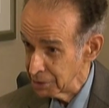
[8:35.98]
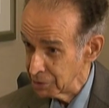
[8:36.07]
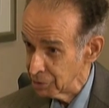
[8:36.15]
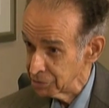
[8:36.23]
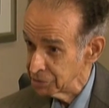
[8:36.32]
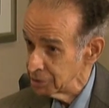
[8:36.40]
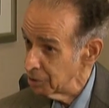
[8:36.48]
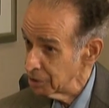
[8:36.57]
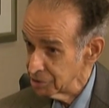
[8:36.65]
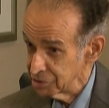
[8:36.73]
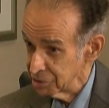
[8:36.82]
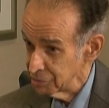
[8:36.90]
because the
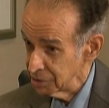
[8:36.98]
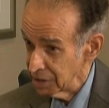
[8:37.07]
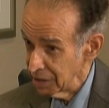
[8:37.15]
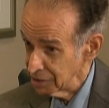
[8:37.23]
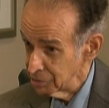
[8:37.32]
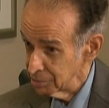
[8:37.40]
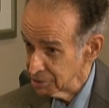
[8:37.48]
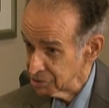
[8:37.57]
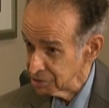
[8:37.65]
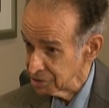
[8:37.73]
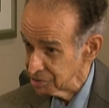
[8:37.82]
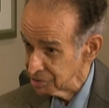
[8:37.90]
origin, we had no
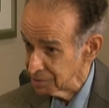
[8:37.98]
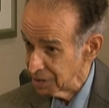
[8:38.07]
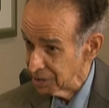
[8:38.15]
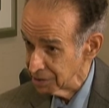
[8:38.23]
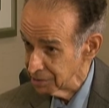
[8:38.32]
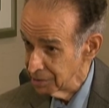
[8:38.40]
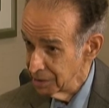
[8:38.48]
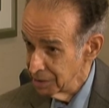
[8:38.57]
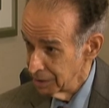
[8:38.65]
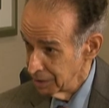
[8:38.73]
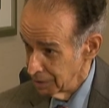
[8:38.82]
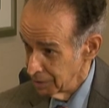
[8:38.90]
machines.
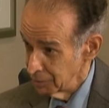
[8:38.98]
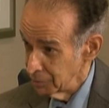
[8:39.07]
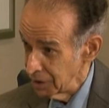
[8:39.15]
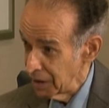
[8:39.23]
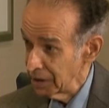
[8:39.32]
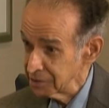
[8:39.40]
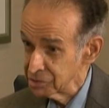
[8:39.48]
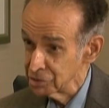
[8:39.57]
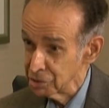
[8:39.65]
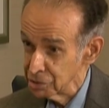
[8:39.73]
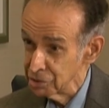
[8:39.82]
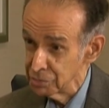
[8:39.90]
We had
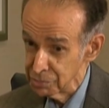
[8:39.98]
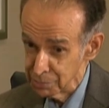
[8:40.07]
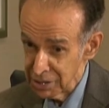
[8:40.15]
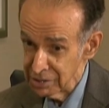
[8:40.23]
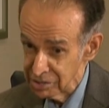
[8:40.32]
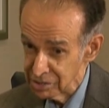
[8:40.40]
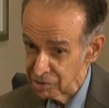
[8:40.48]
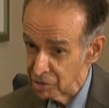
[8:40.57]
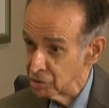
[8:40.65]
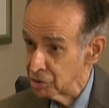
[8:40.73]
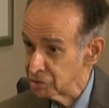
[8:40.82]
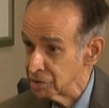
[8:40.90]
certain spaces
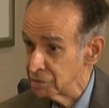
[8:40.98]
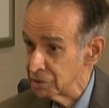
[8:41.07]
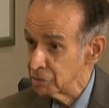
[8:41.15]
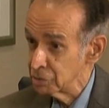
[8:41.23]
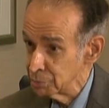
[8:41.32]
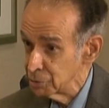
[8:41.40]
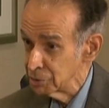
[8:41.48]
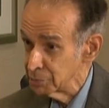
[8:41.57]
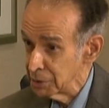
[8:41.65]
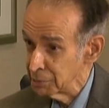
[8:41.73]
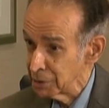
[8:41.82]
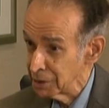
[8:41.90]
on Earth that we could put
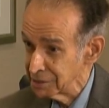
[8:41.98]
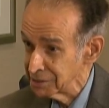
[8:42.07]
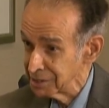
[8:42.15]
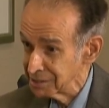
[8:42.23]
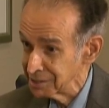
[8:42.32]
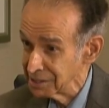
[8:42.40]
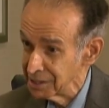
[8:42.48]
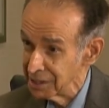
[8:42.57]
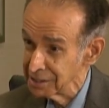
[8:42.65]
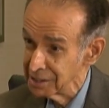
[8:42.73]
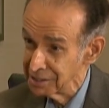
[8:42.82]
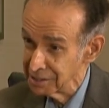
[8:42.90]
people and things like
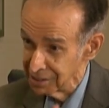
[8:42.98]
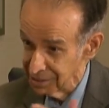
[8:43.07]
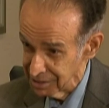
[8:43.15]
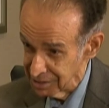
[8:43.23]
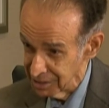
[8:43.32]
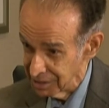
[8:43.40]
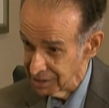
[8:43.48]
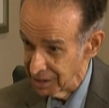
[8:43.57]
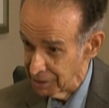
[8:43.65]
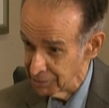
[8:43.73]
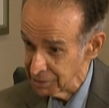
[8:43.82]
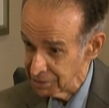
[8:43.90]
that, and
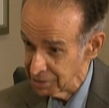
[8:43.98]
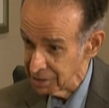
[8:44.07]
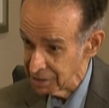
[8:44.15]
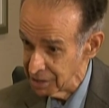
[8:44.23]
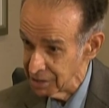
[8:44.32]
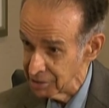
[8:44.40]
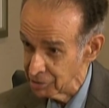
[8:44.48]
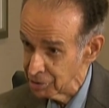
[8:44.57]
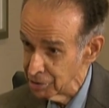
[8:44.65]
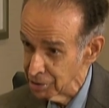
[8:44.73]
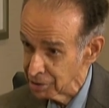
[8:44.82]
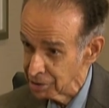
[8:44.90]
have the healing
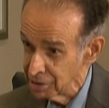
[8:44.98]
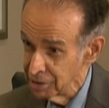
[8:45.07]
occur.